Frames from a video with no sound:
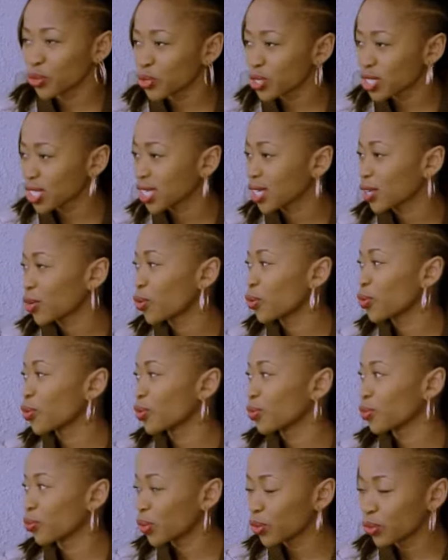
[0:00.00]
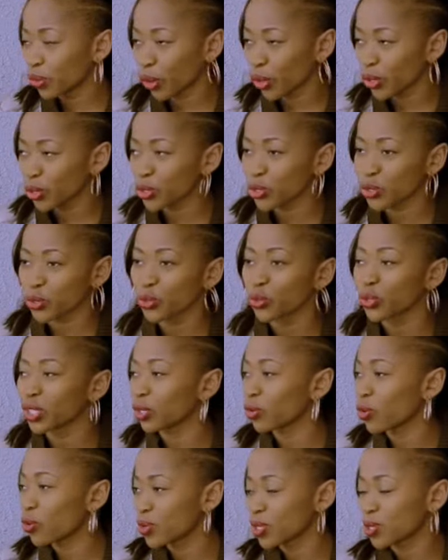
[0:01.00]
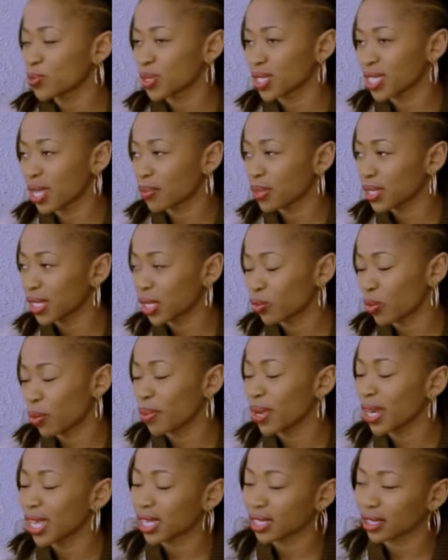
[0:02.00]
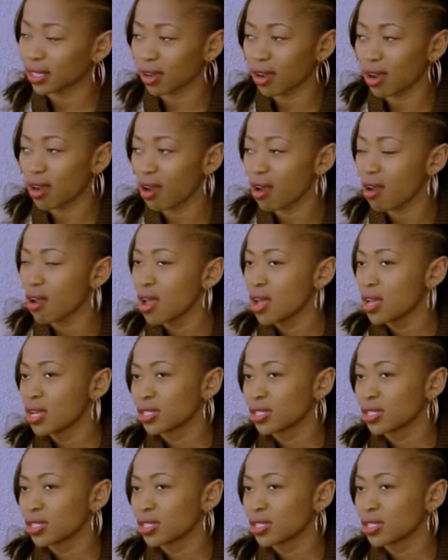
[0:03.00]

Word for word: music, or when we are going to school, there'd always be something that we're playing in the car.